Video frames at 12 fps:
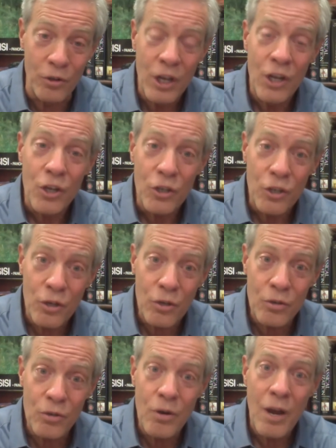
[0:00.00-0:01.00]

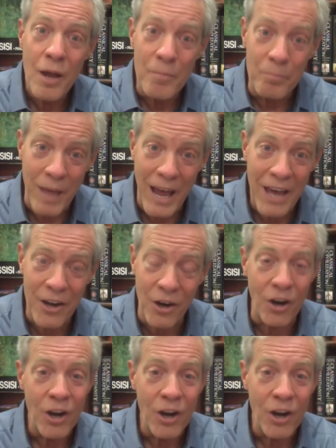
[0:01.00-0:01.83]
You matter.